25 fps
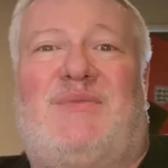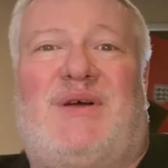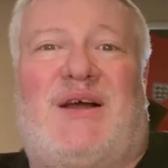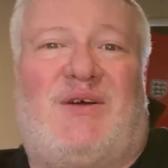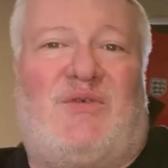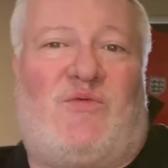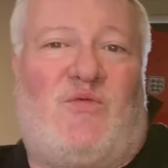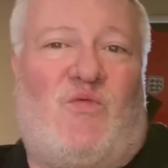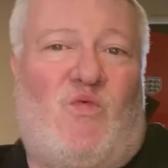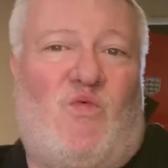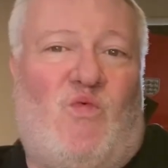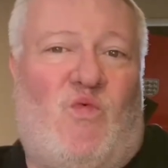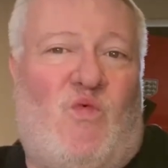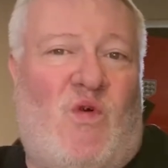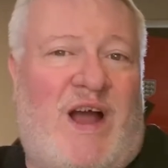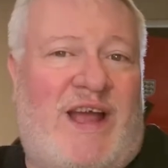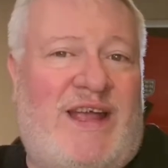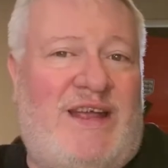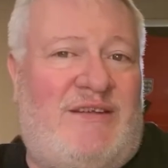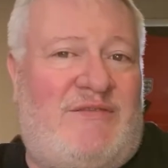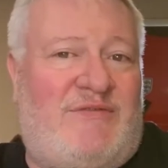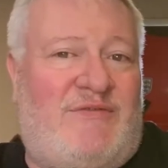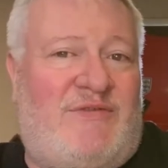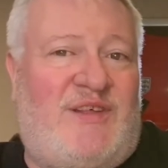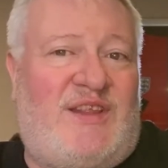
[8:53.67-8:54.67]

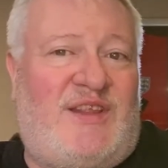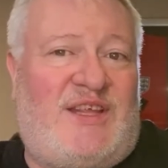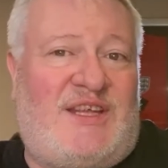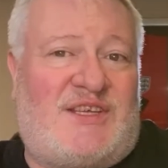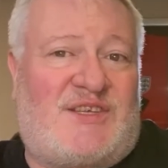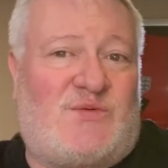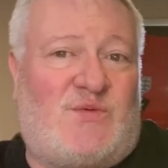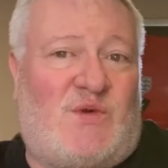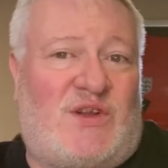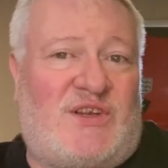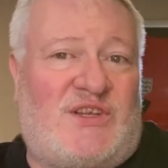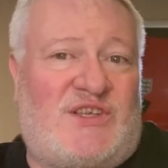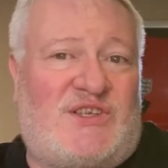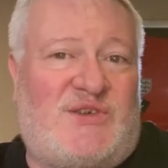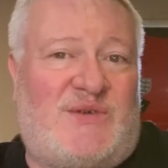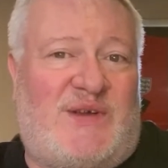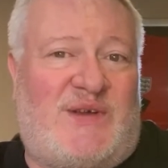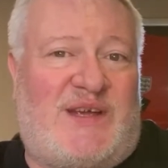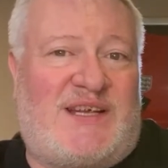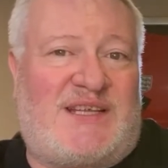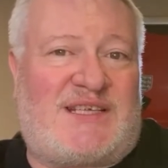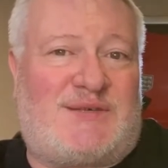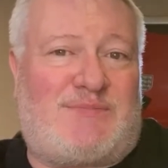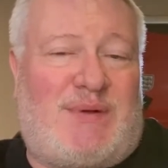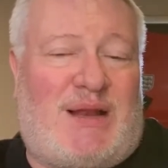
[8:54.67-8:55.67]
Wait for this one to
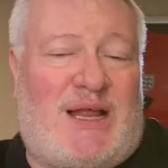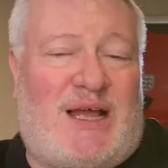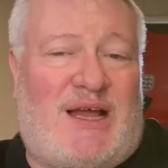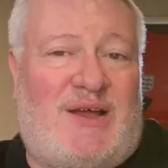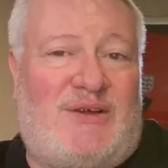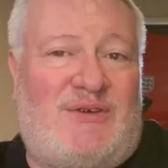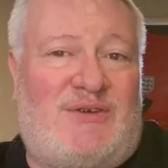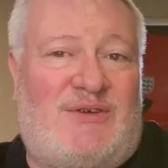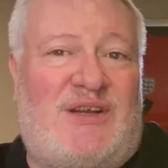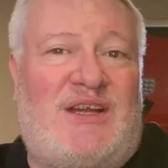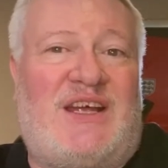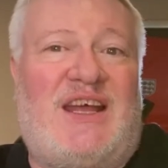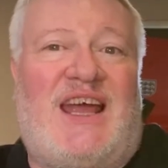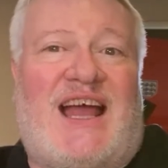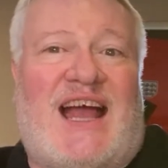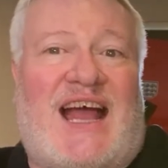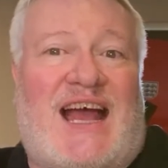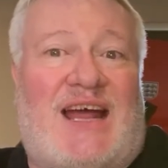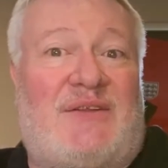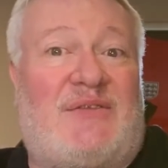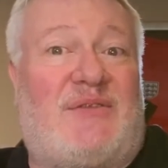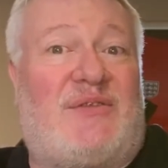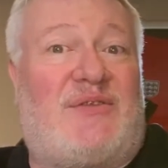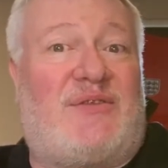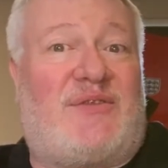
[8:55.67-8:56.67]
explode.
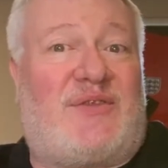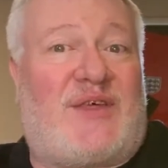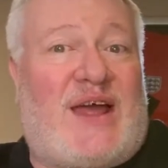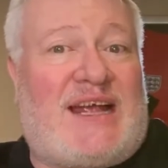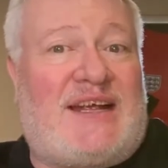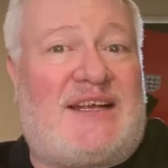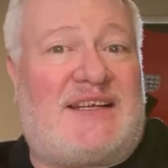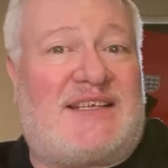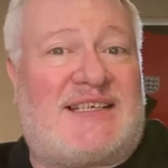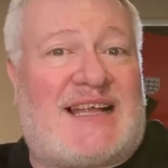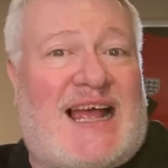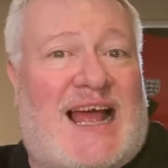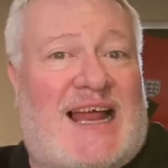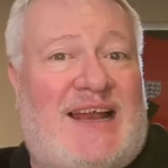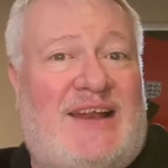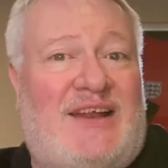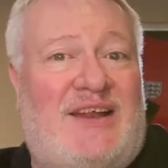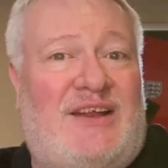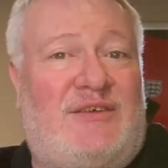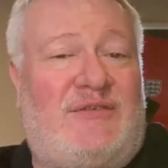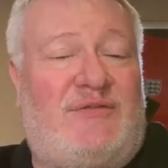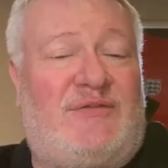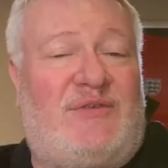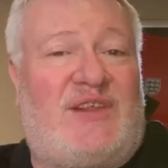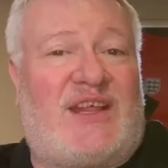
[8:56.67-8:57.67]
And thanks,
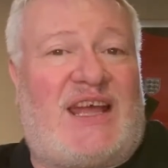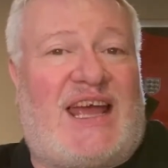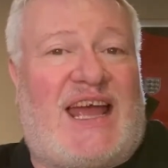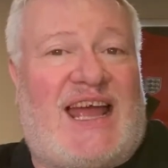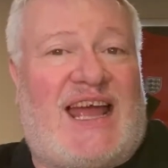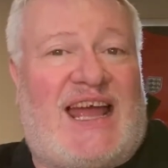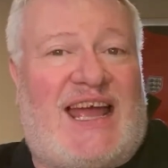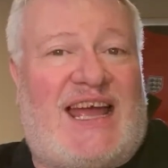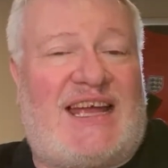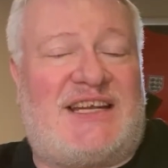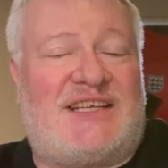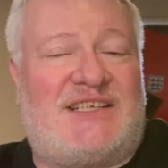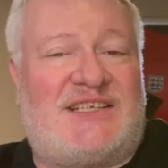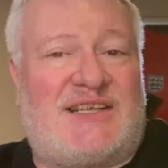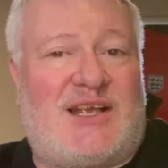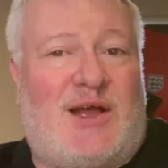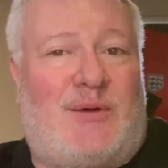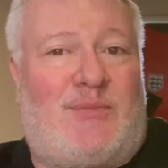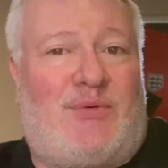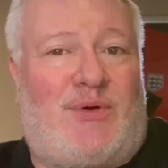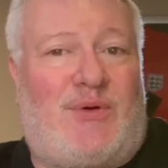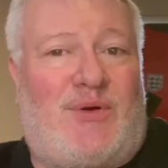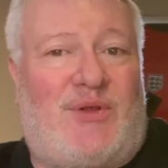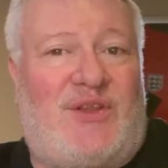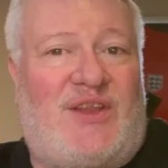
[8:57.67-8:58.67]
Alan, for the heads
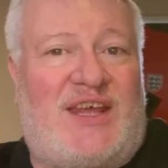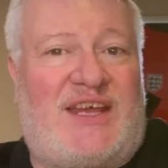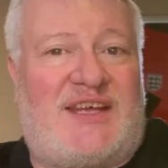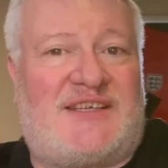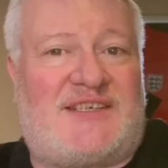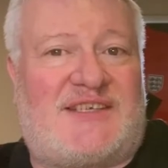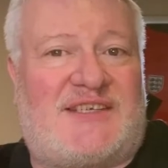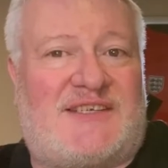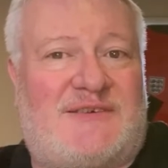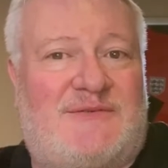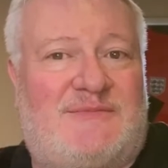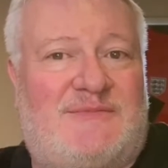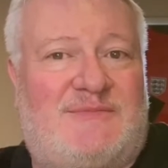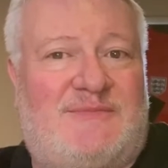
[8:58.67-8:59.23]
up on this.